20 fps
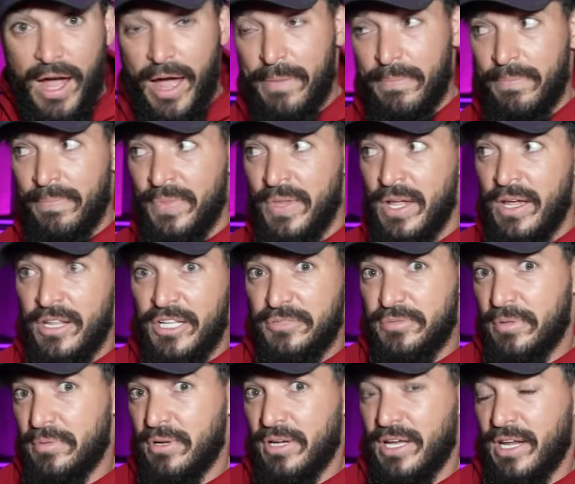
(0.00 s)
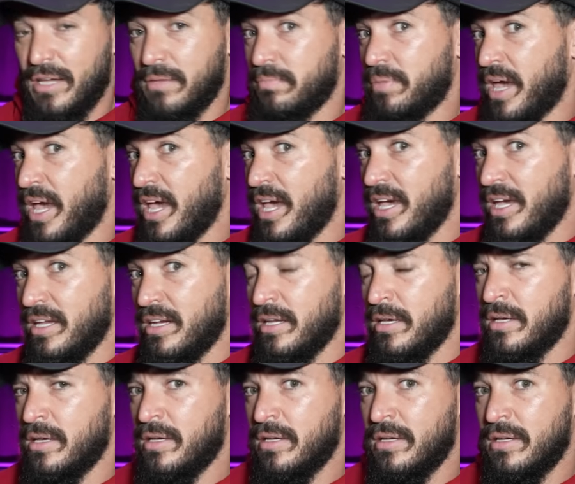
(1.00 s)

I if you were getting paid